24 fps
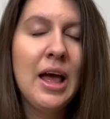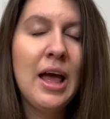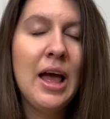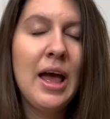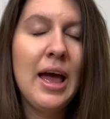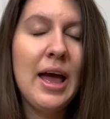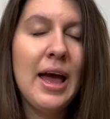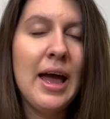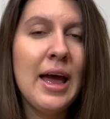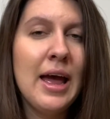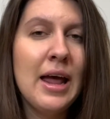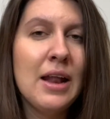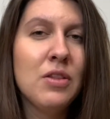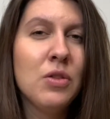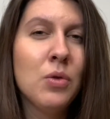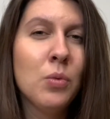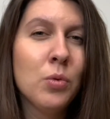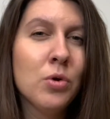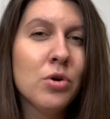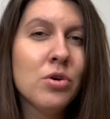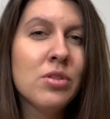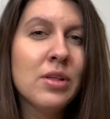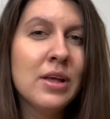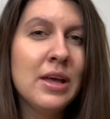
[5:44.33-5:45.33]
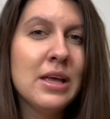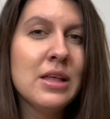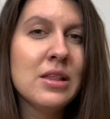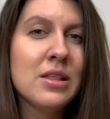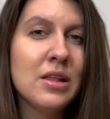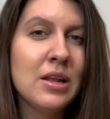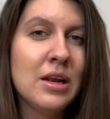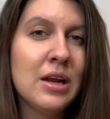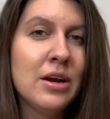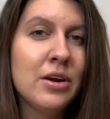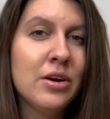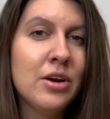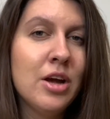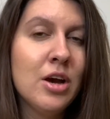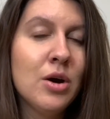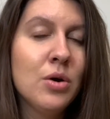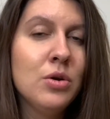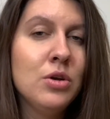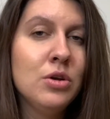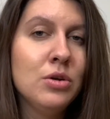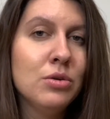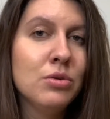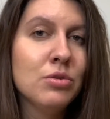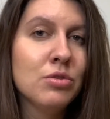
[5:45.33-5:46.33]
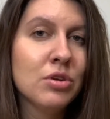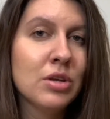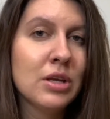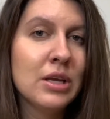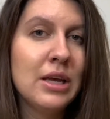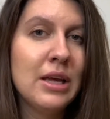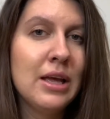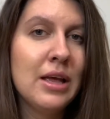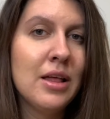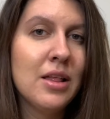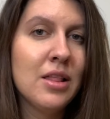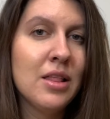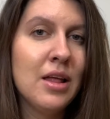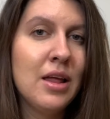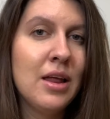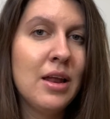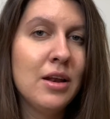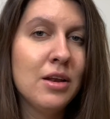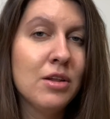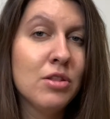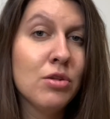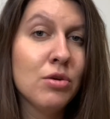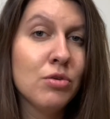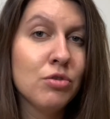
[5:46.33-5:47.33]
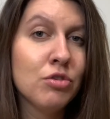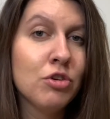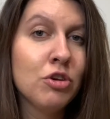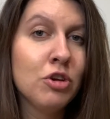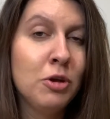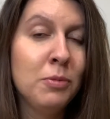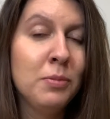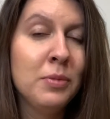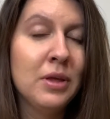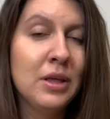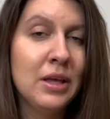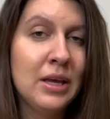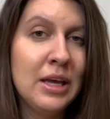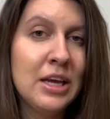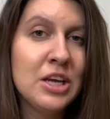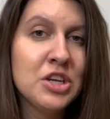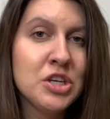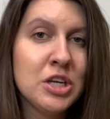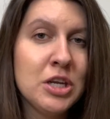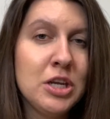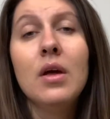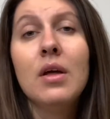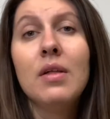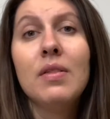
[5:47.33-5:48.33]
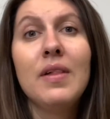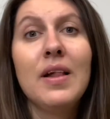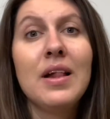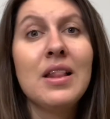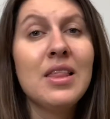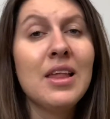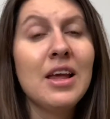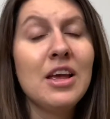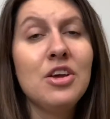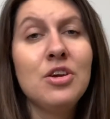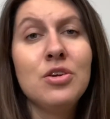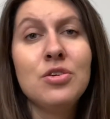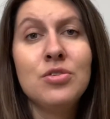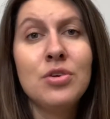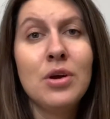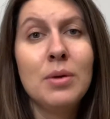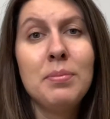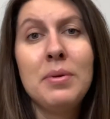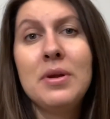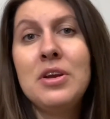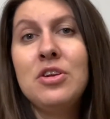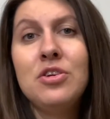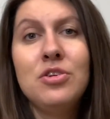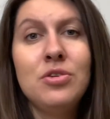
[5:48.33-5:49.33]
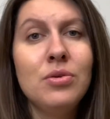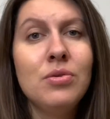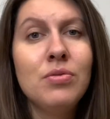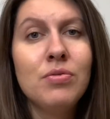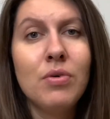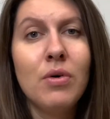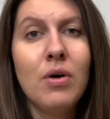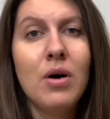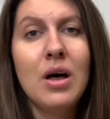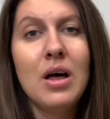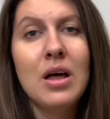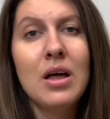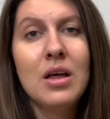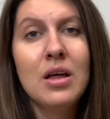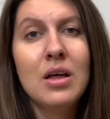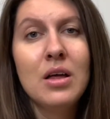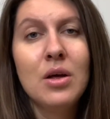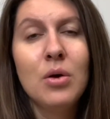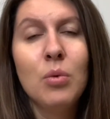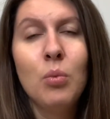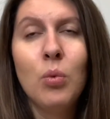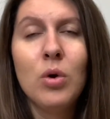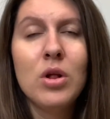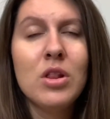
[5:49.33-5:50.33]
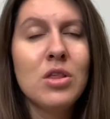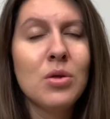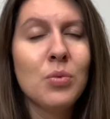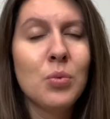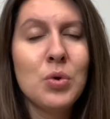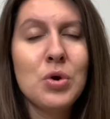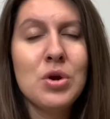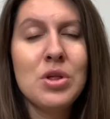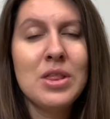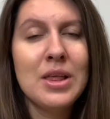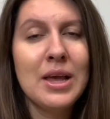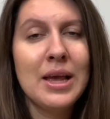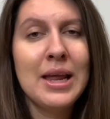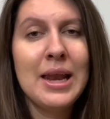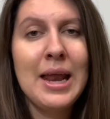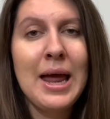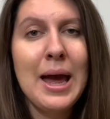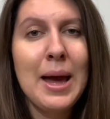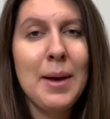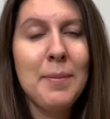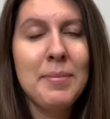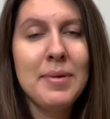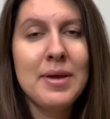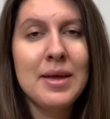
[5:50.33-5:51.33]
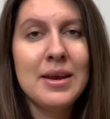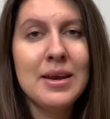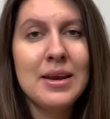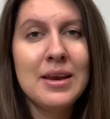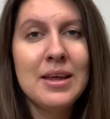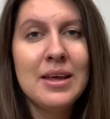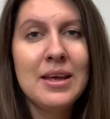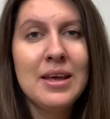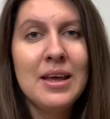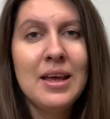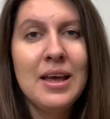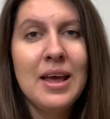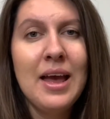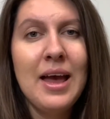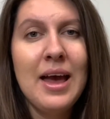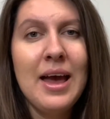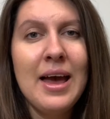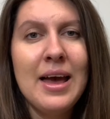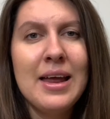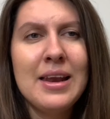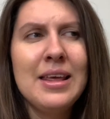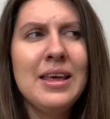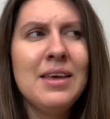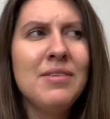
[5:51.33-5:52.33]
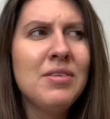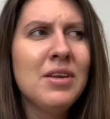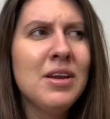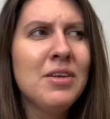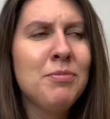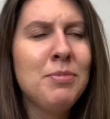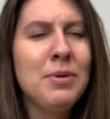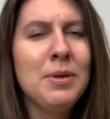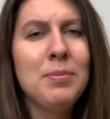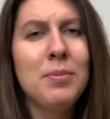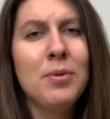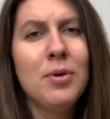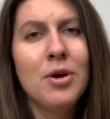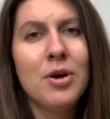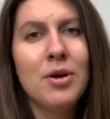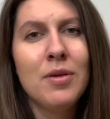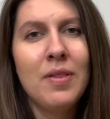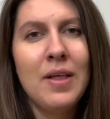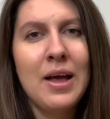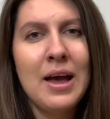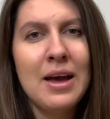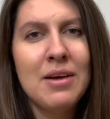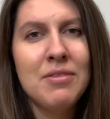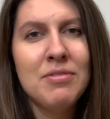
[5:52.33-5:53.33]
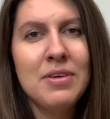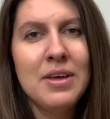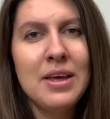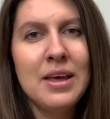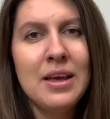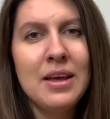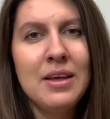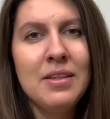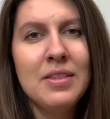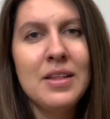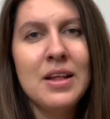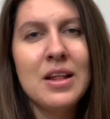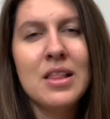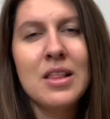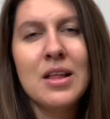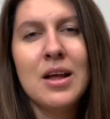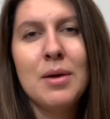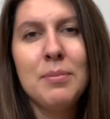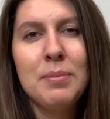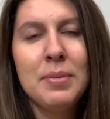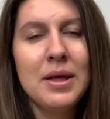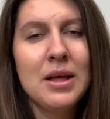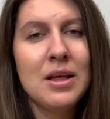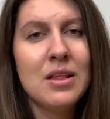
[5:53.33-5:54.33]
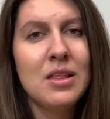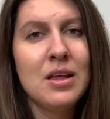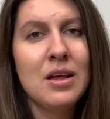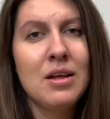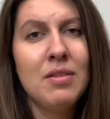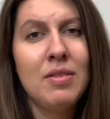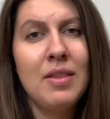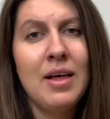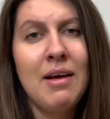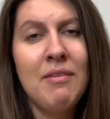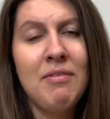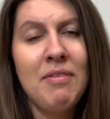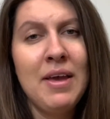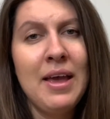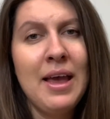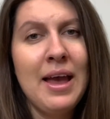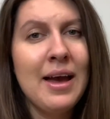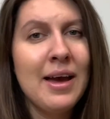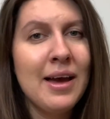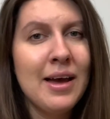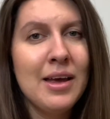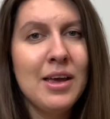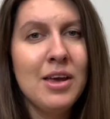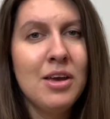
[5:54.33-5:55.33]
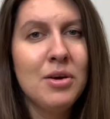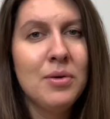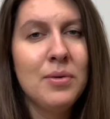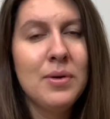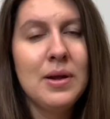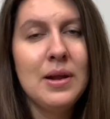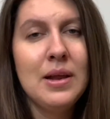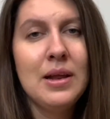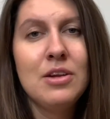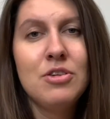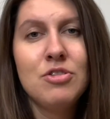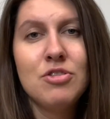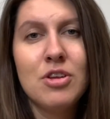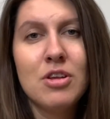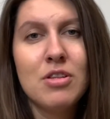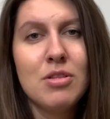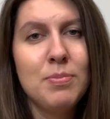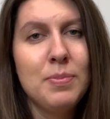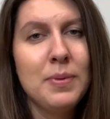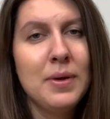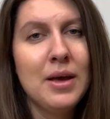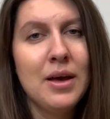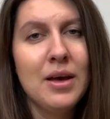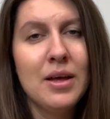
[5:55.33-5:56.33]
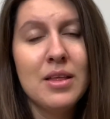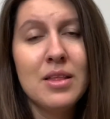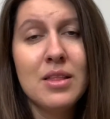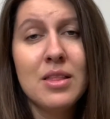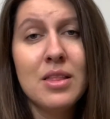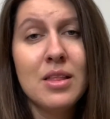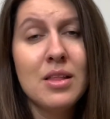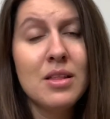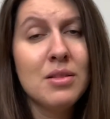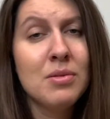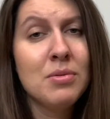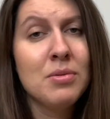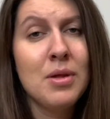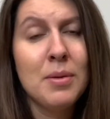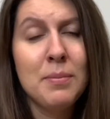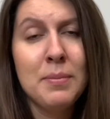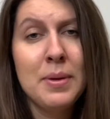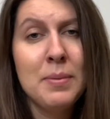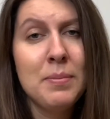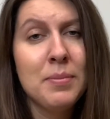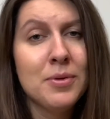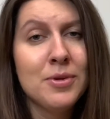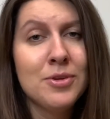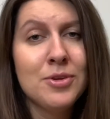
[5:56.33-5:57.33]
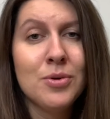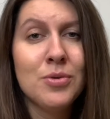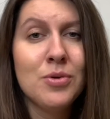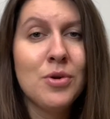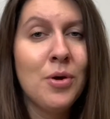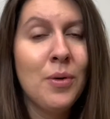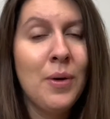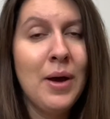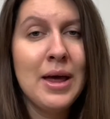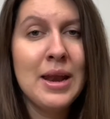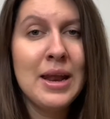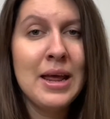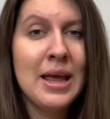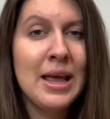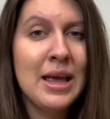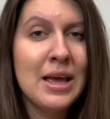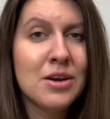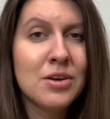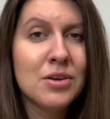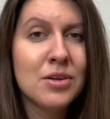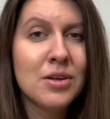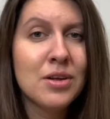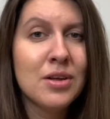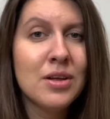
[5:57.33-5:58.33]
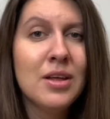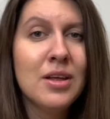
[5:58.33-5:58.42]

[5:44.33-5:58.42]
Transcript: And the worst case scenario usually isn't social humiliation. Let's say you trip and you do fall. What's the worst that can happen? And even if people are laughing, that's not because they are laughing at you. It's just because some people don't know how to handle